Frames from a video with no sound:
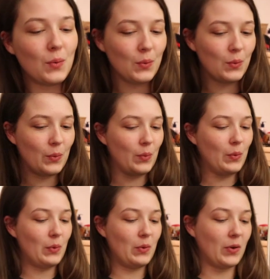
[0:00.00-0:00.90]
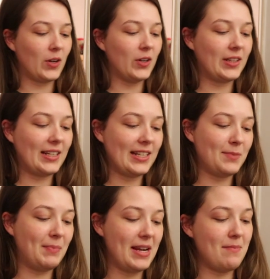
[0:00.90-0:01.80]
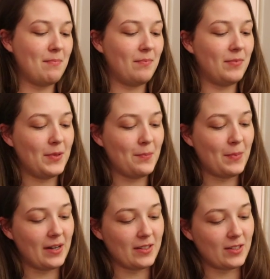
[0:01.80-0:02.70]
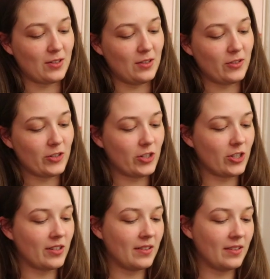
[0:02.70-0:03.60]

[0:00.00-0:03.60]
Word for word: Oh, could this be the butterscotch?